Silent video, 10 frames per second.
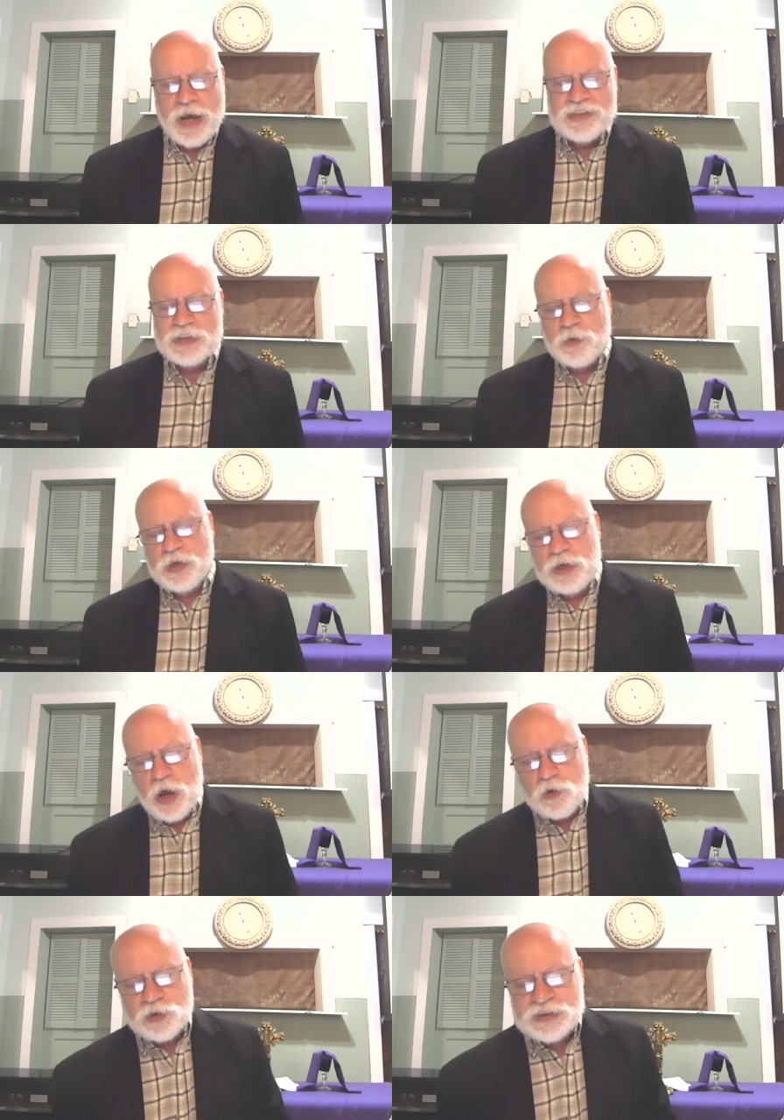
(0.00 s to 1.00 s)
And so the
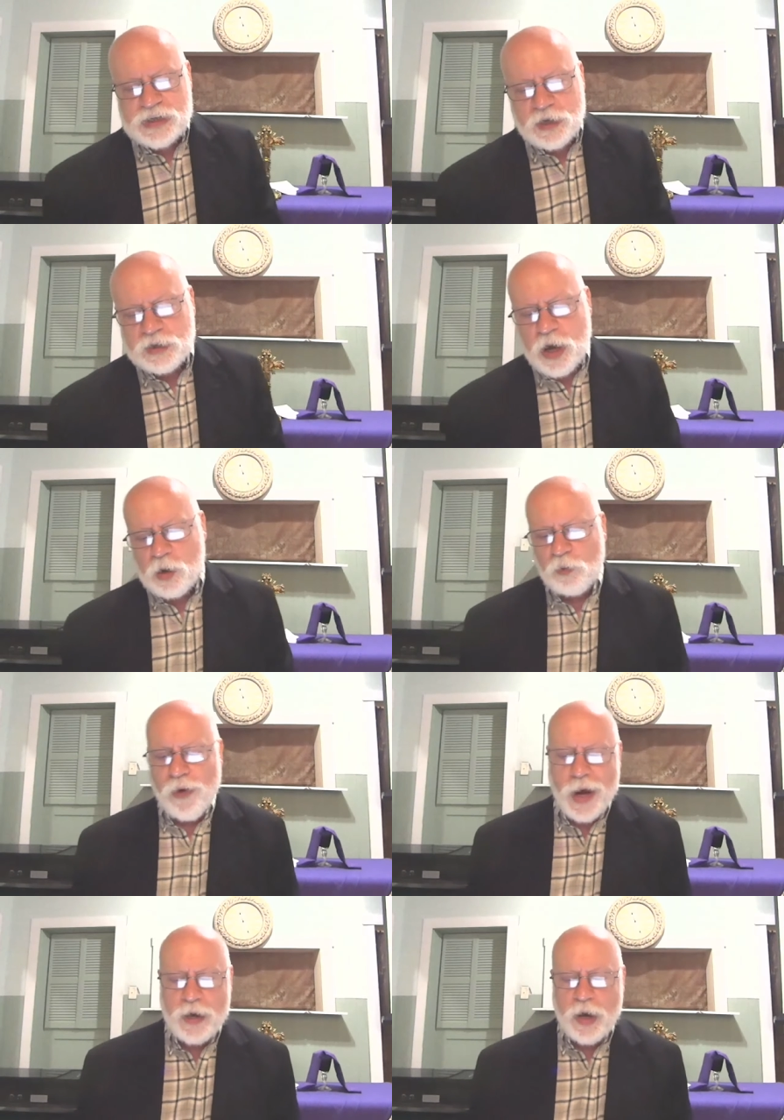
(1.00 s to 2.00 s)
younger son got
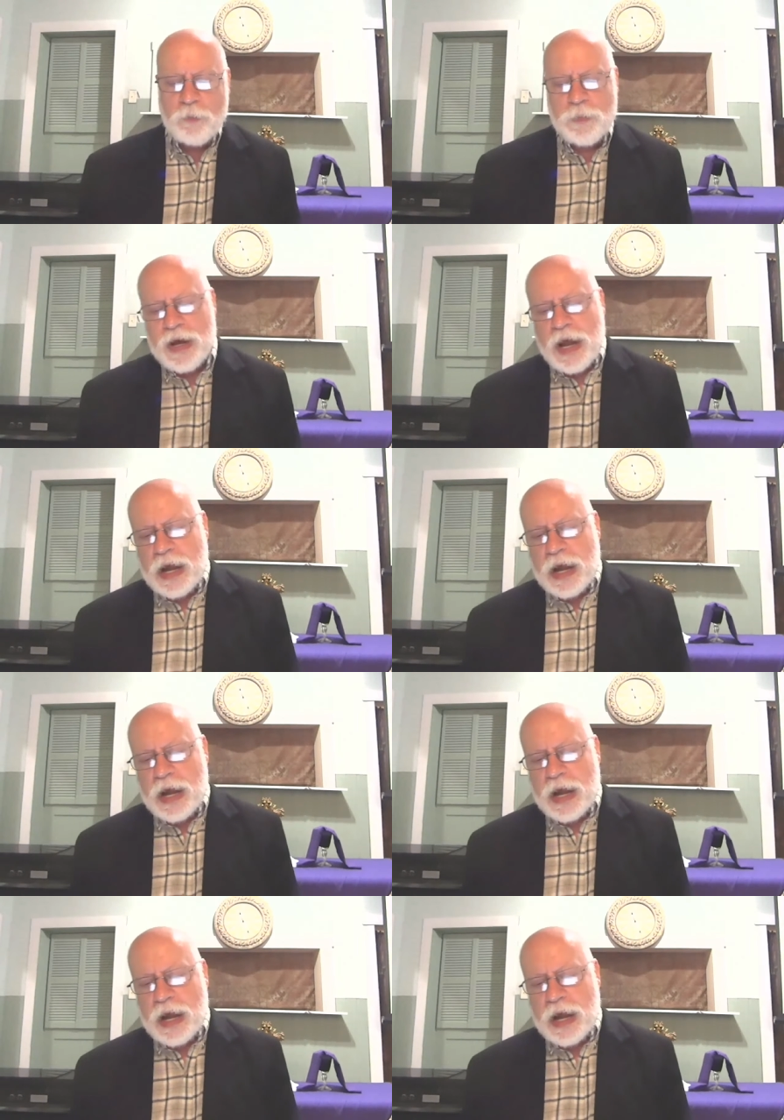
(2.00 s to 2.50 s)
right up